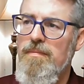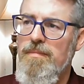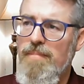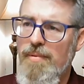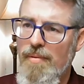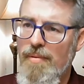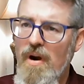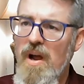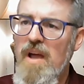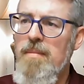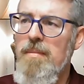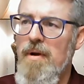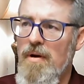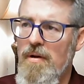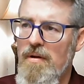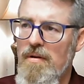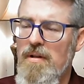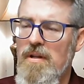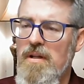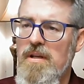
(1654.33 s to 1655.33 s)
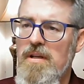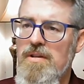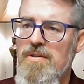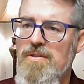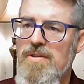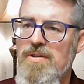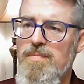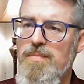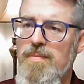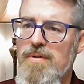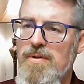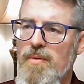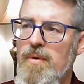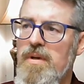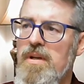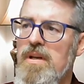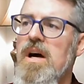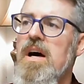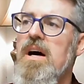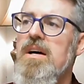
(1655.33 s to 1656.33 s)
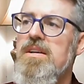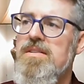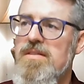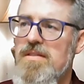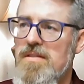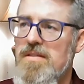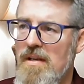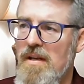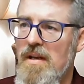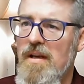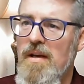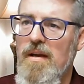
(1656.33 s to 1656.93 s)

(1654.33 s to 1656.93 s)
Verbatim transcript: primarily just between us